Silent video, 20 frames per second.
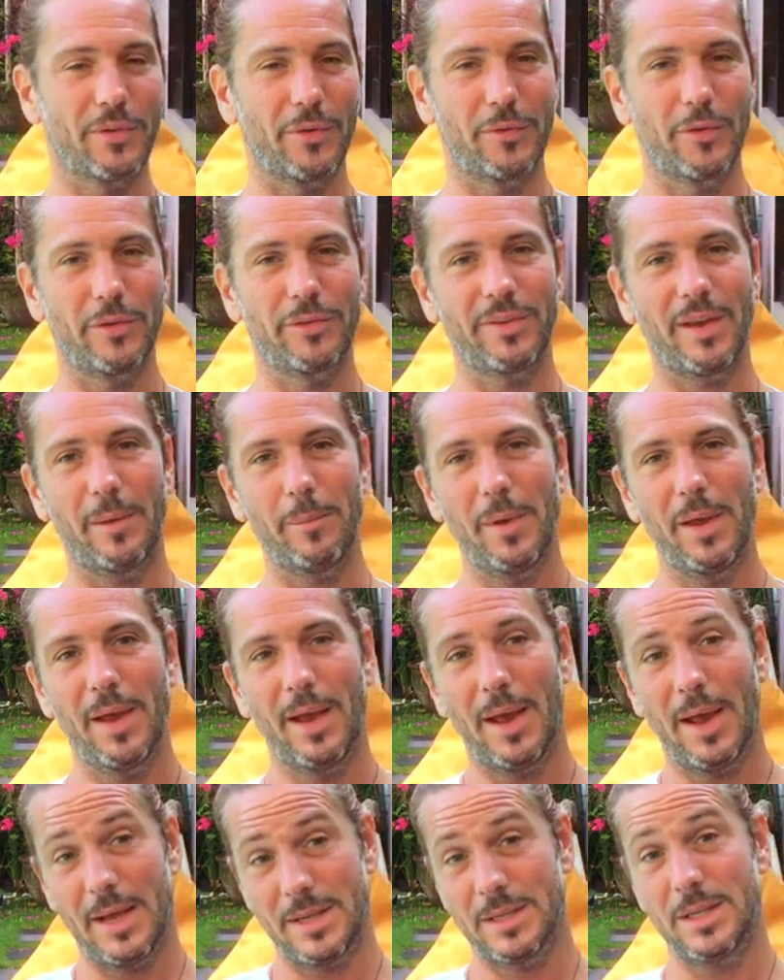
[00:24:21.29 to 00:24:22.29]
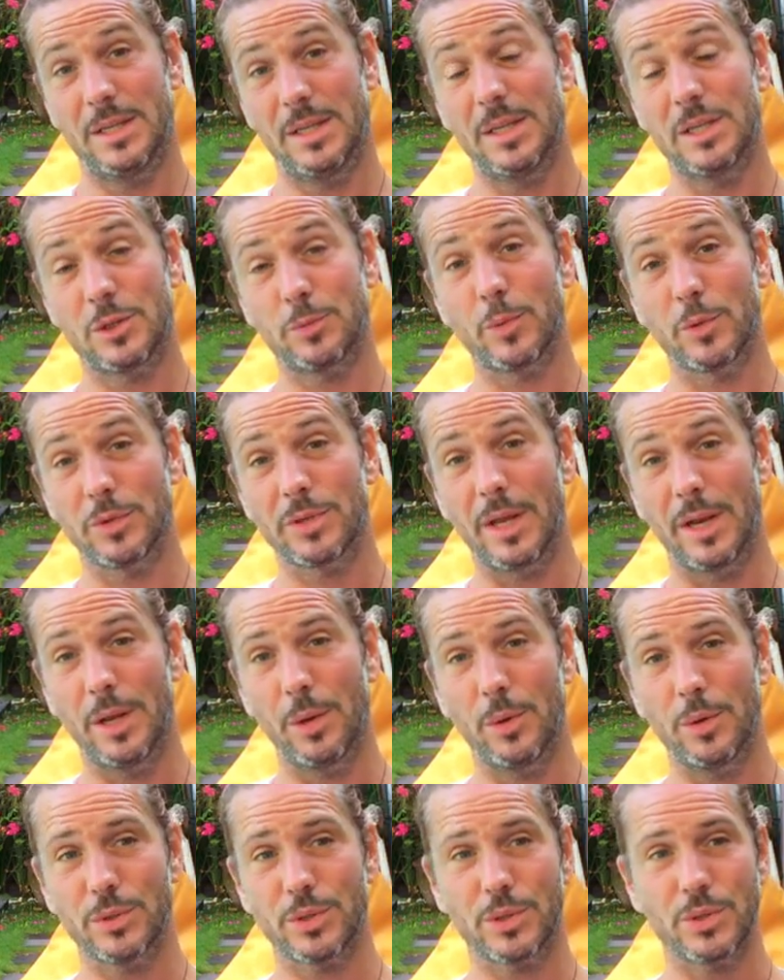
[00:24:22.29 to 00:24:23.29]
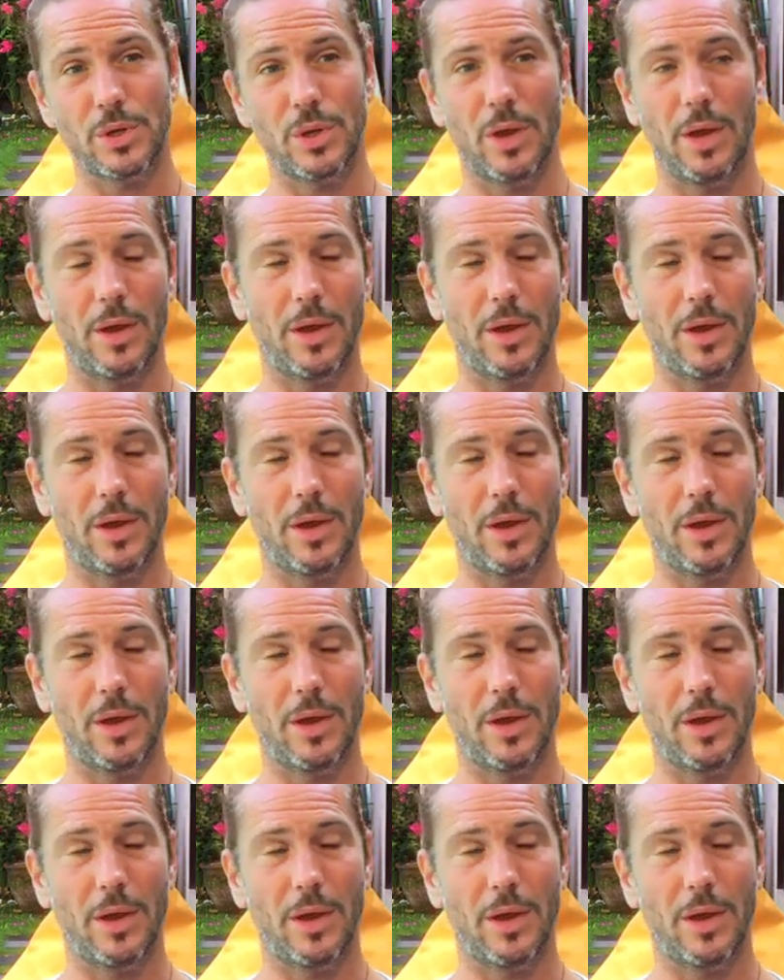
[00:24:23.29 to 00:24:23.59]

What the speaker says: of the time, as it is spontaneous,